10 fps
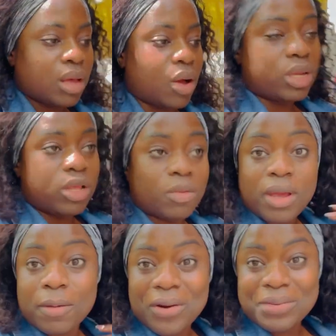I'll clean up
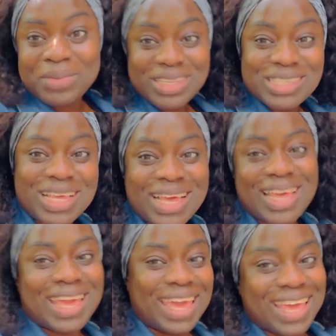my apartment
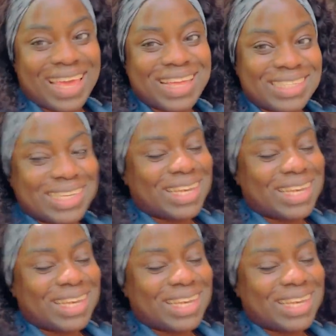and